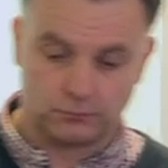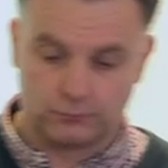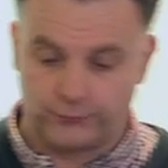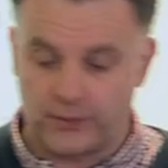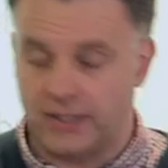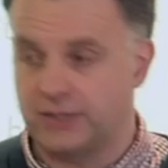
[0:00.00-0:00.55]

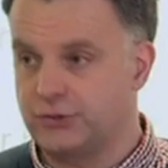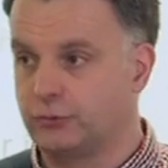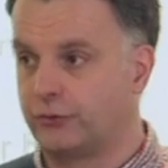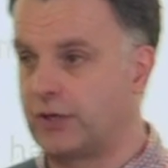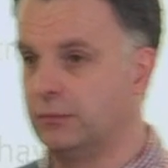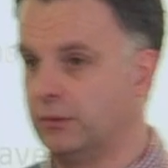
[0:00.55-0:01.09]
financial
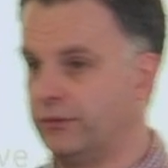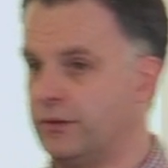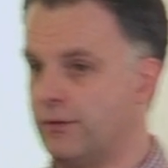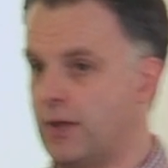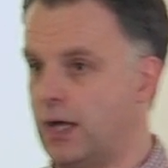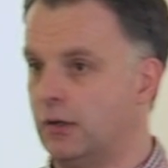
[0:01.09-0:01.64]
statements
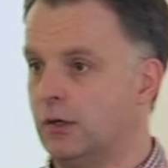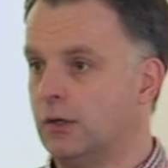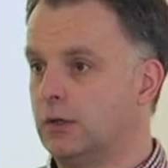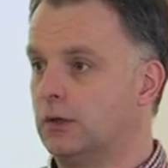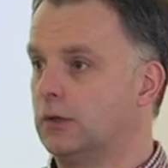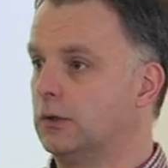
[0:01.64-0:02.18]
in there
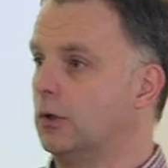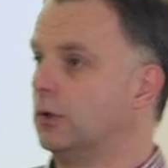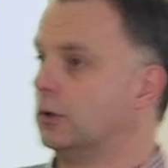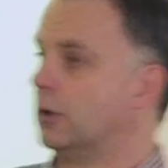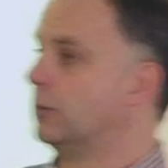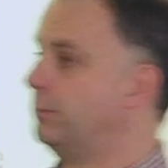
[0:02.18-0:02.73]

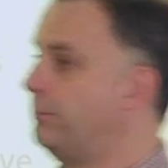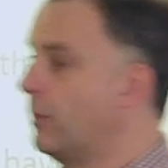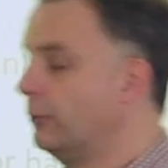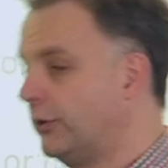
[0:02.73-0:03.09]
or bold